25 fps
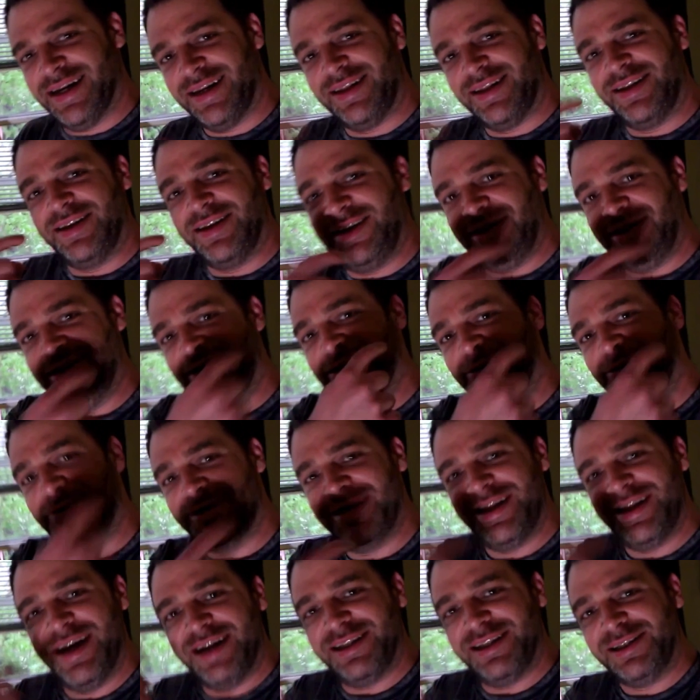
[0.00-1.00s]
I think you know
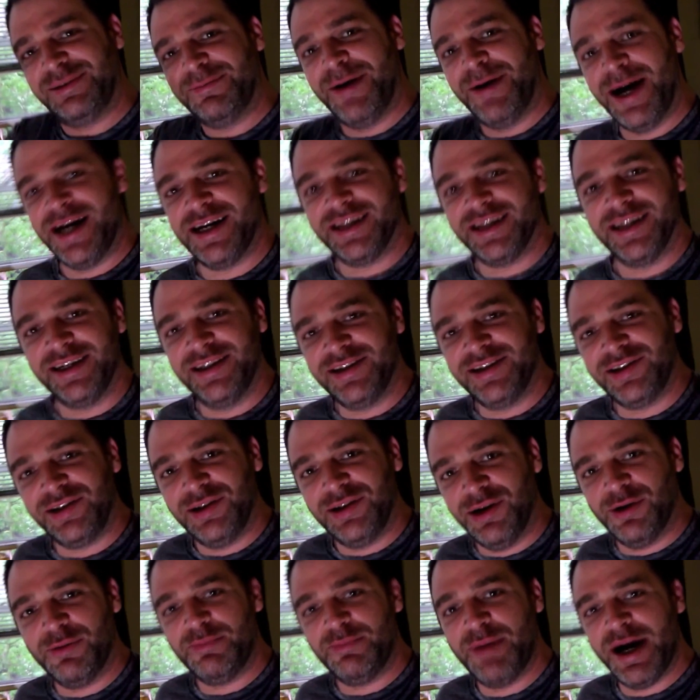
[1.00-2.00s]
what that smile is. You
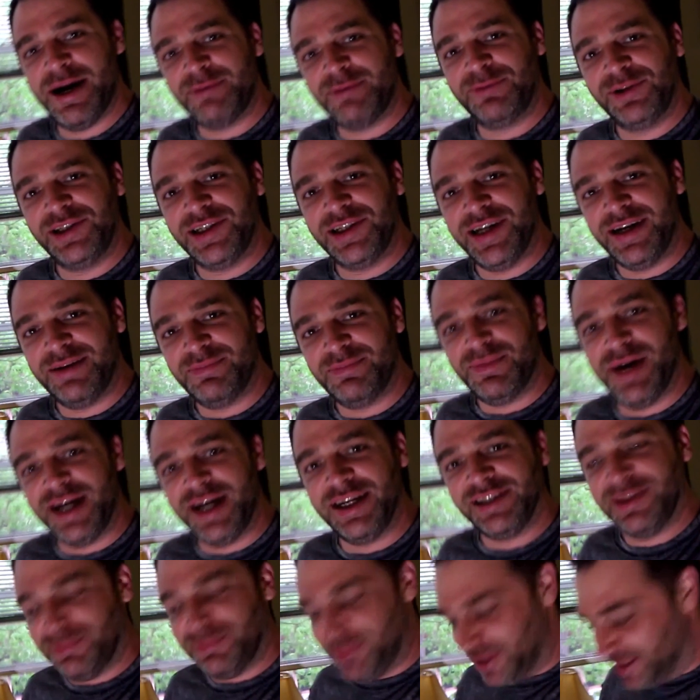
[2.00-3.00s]
know Bob would say it
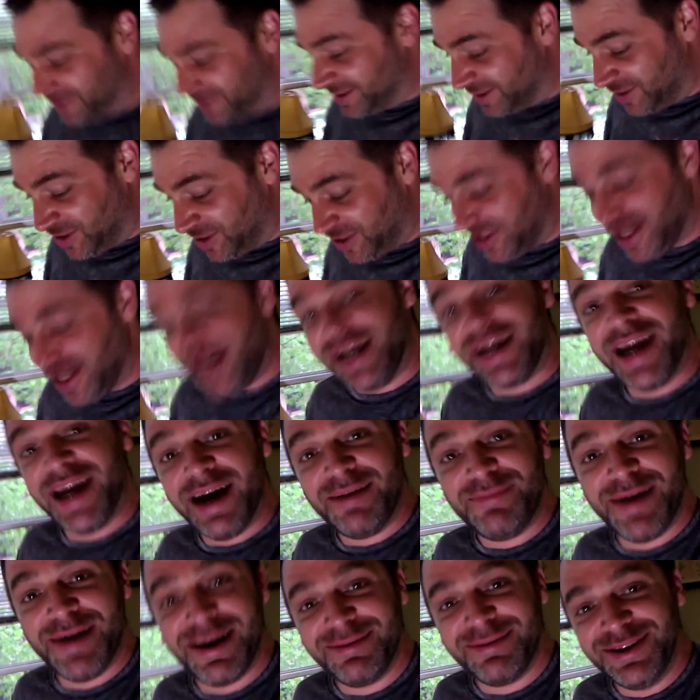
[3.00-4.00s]
best, but check
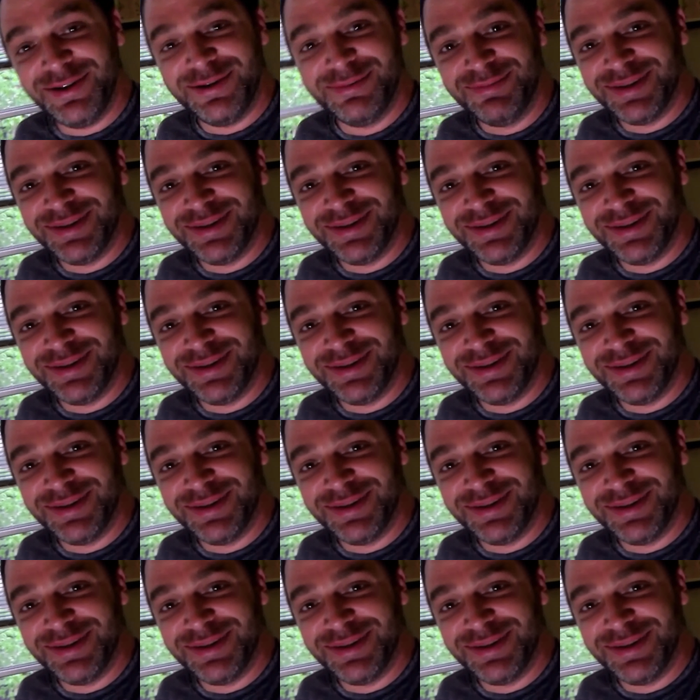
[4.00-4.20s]
out my new